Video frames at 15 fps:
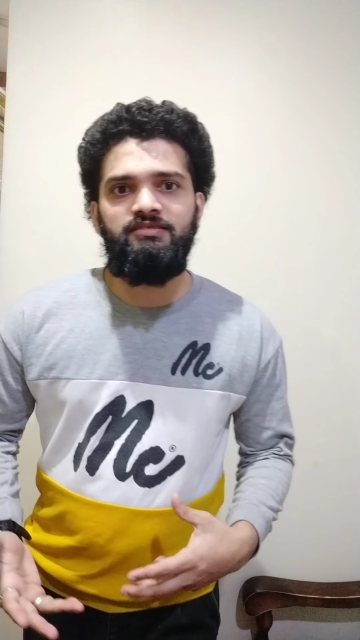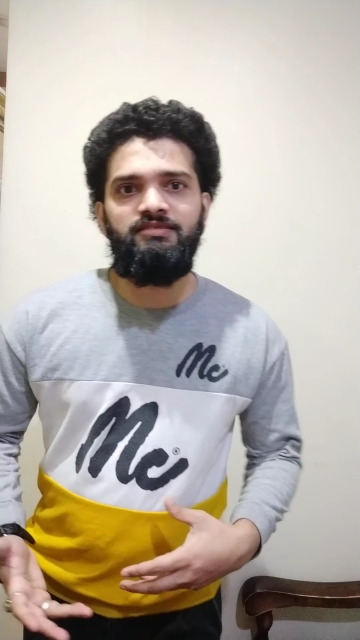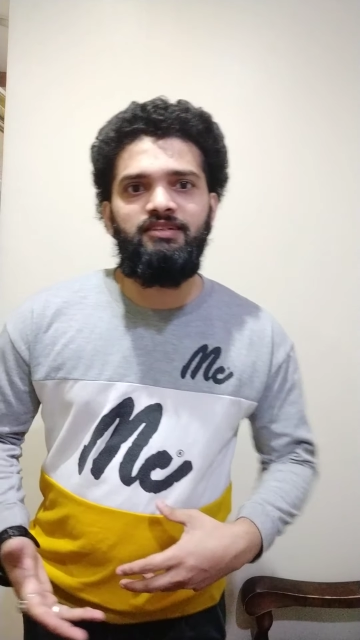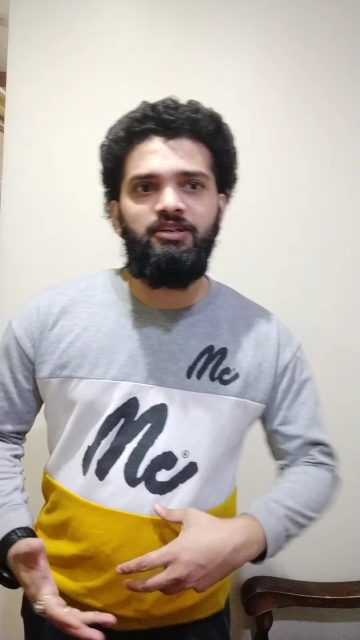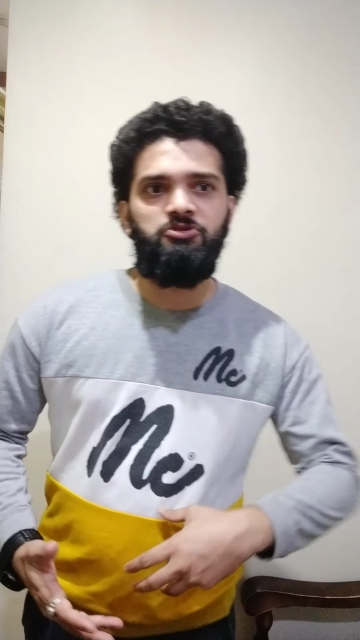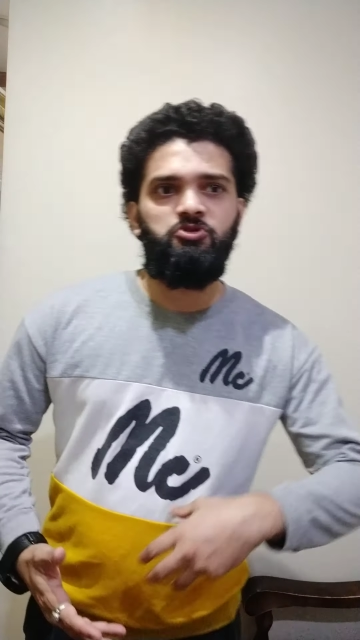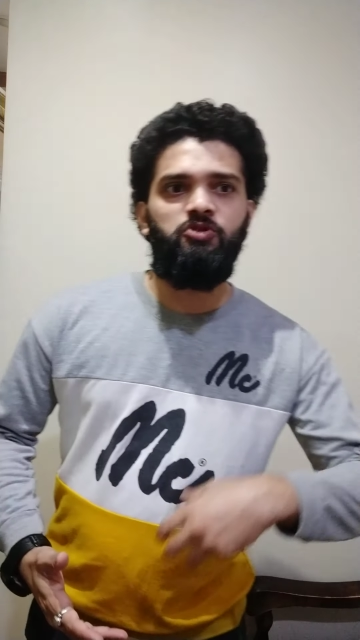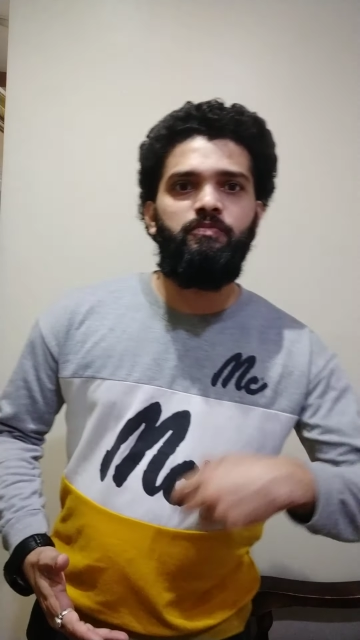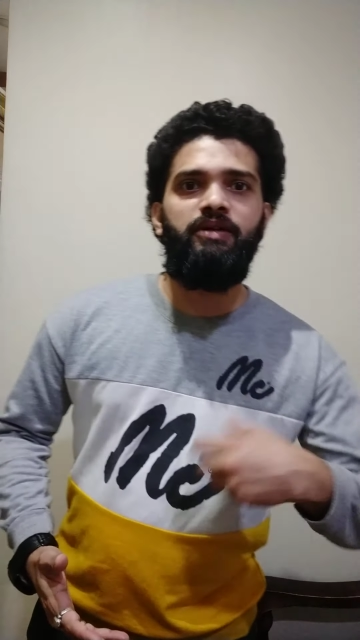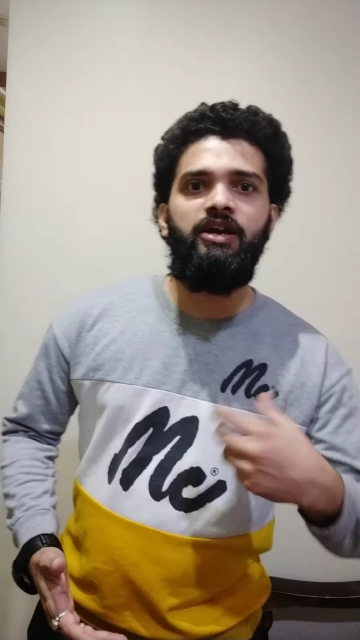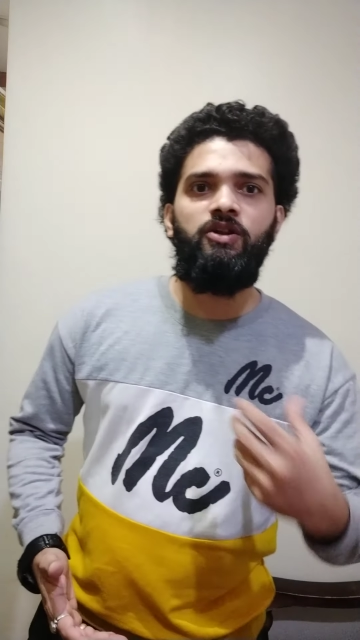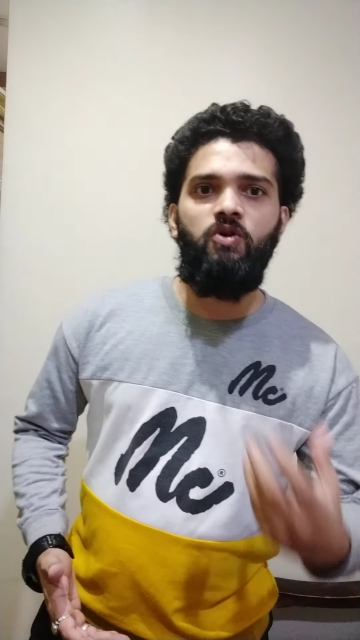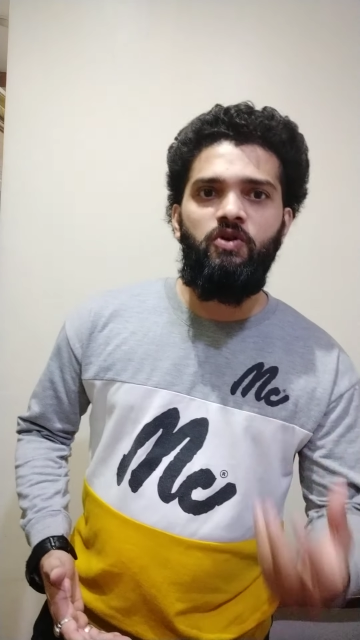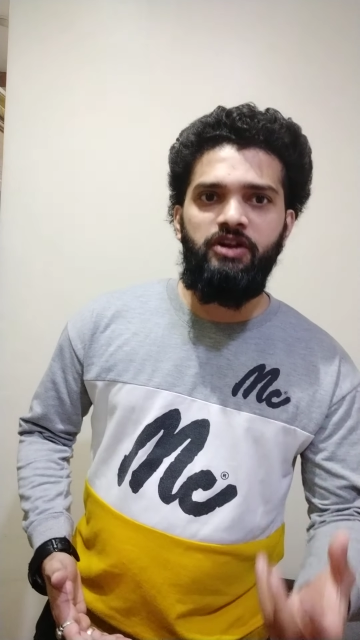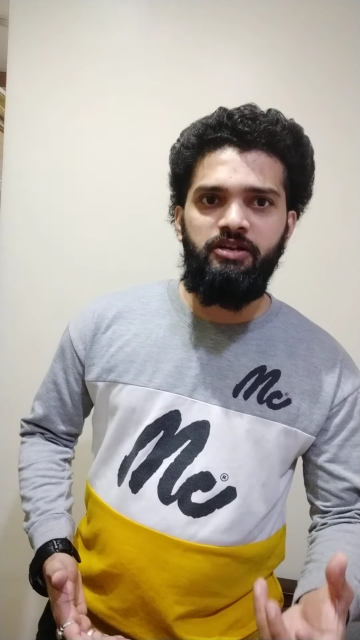there should be
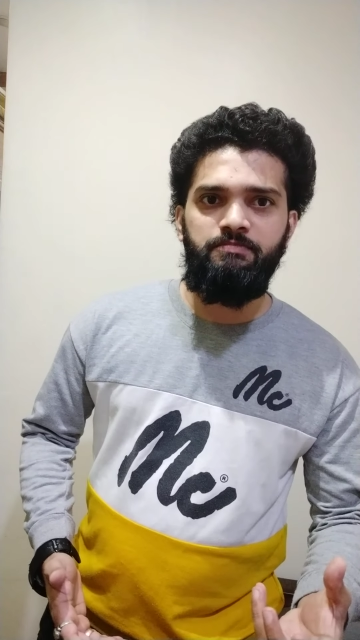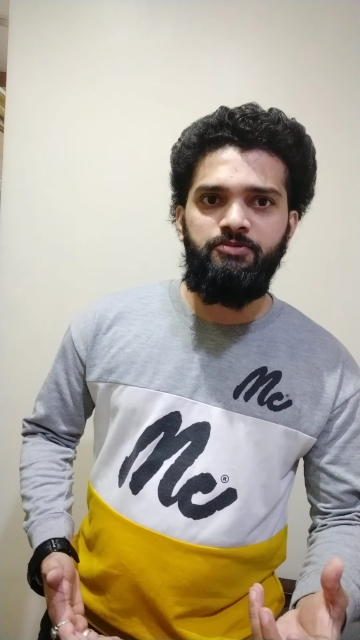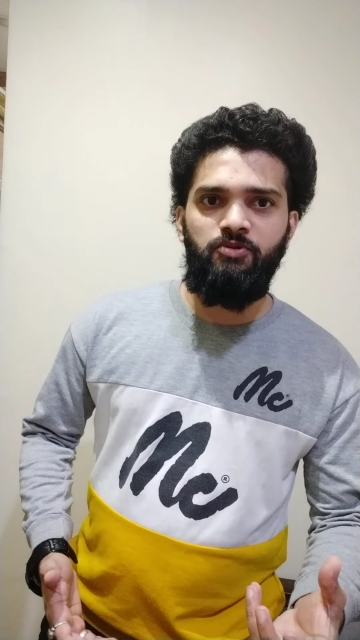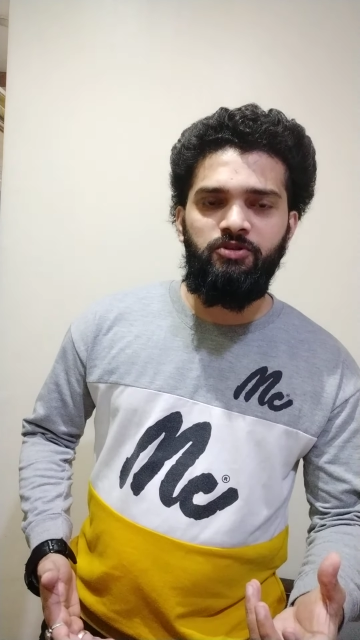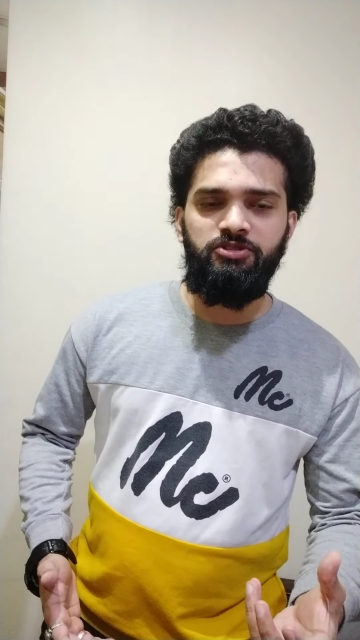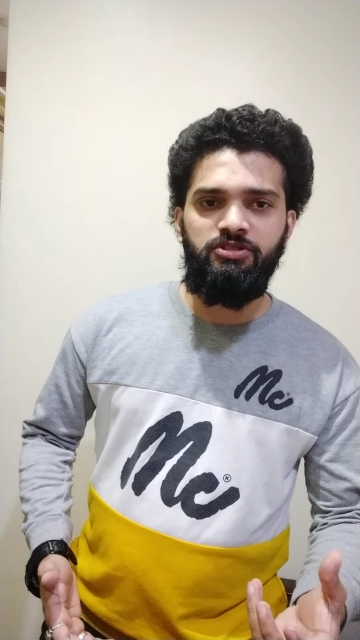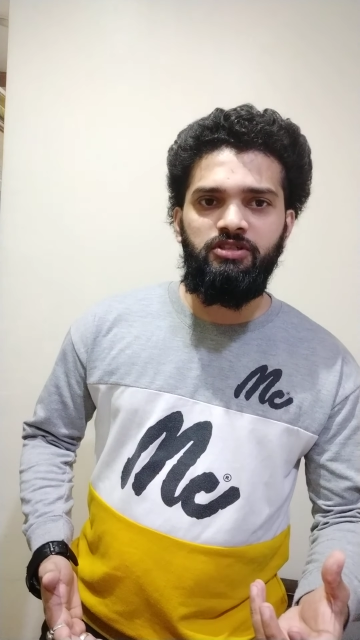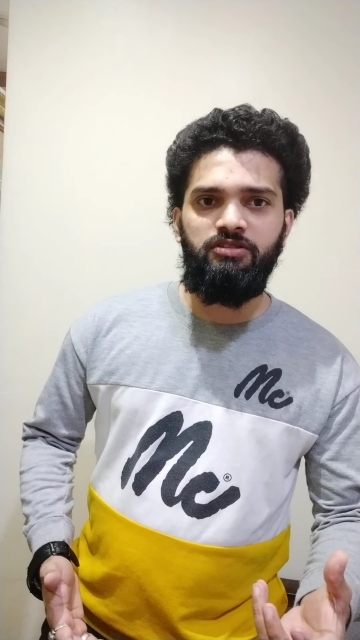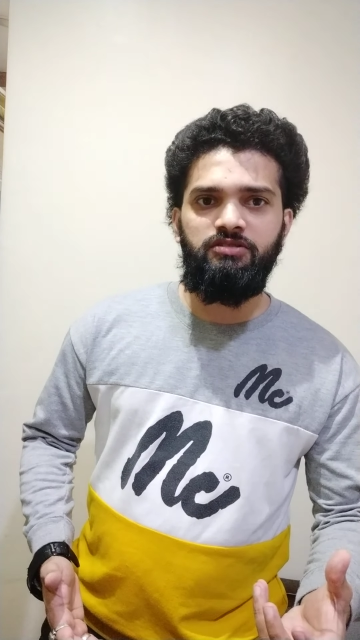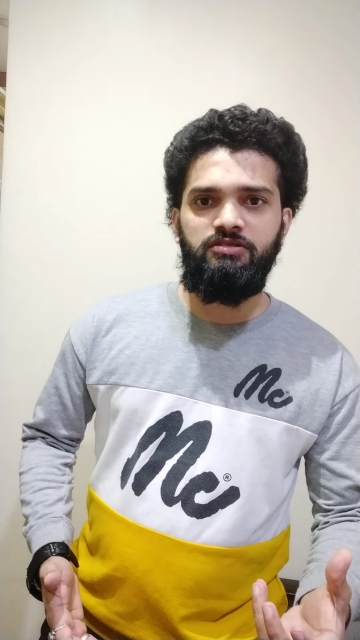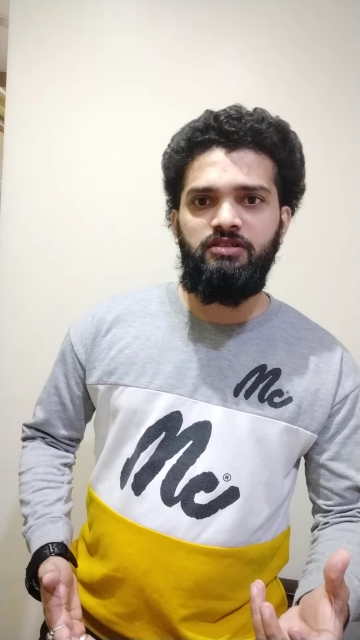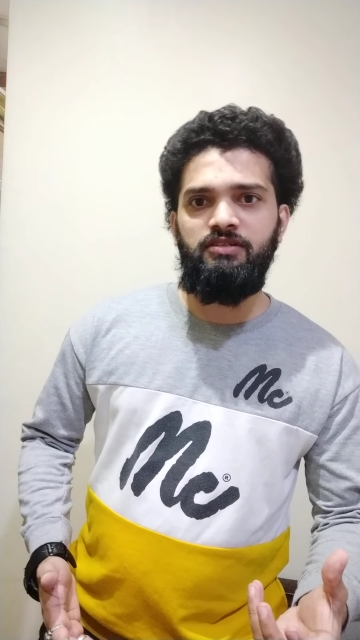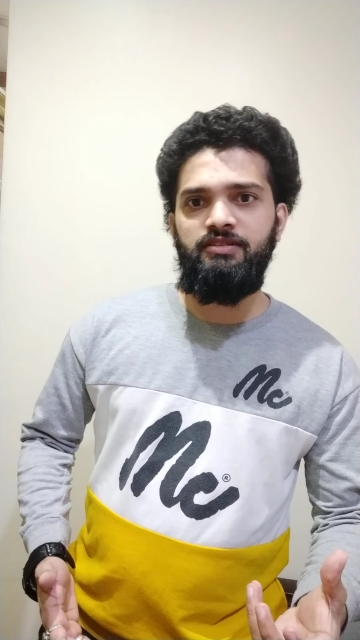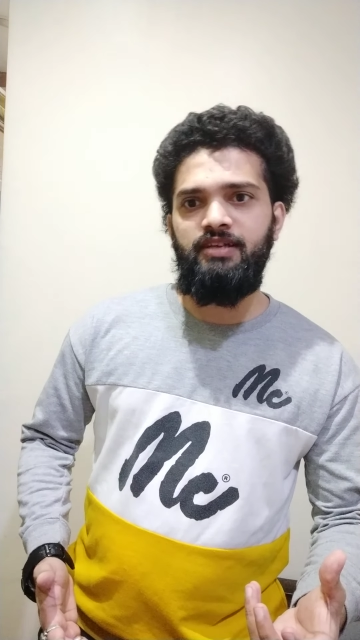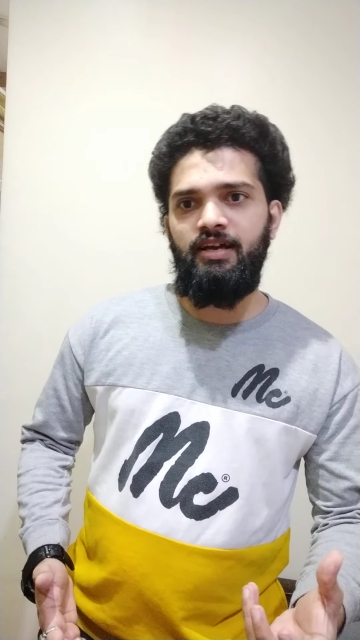an audit process
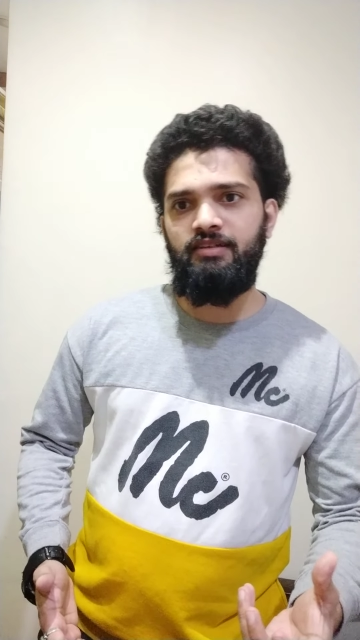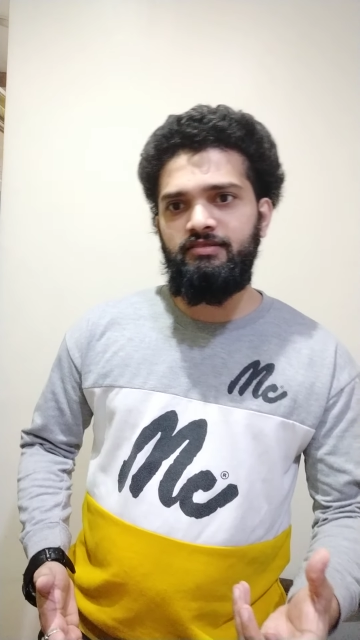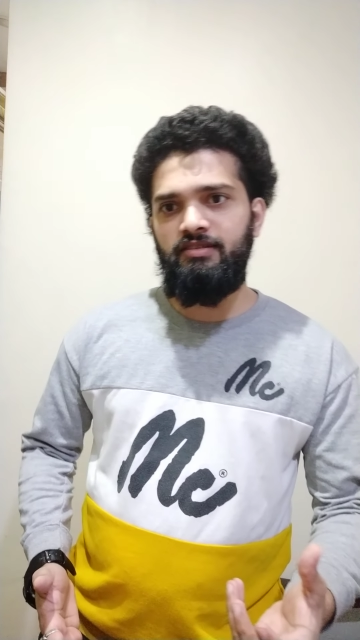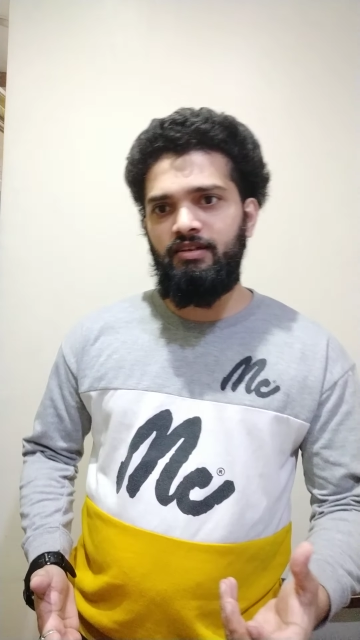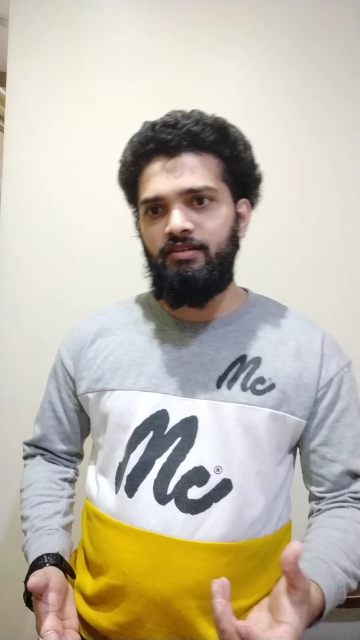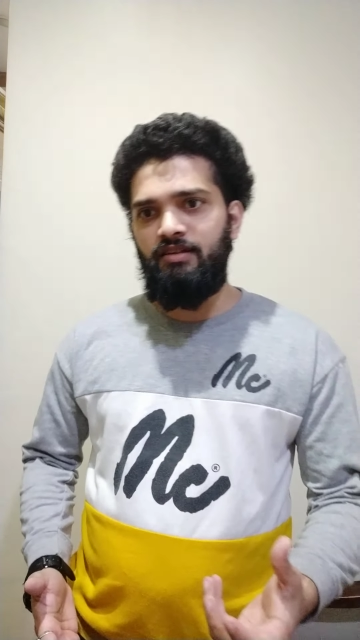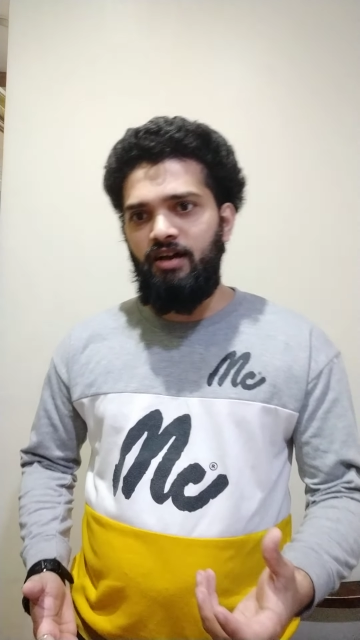conducted